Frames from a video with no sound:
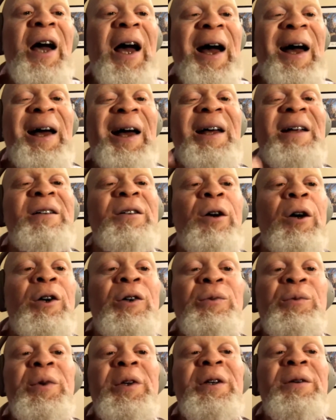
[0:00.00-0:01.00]
And
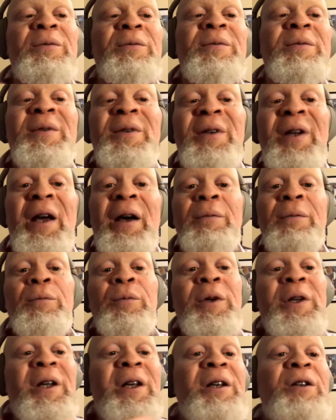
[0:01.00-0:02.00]
we, yeah,
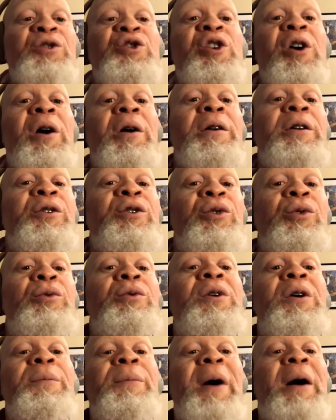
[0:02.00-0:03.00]
we hear Charlie
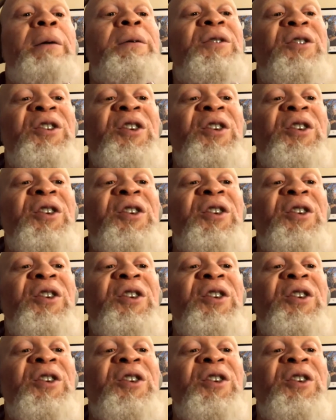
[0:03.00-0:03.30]
talk about